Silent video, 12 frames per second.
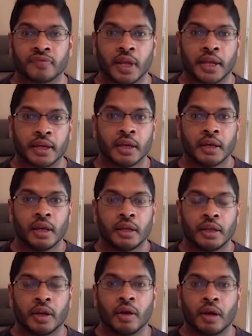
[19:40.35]
Like,
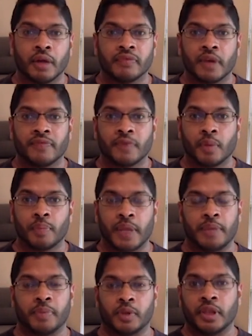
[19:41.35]
I've got
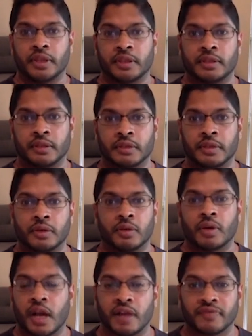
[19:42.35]
people to
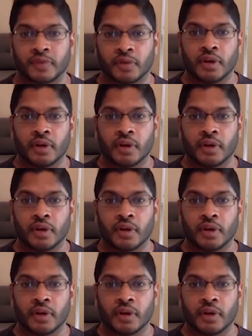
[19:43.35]
look after.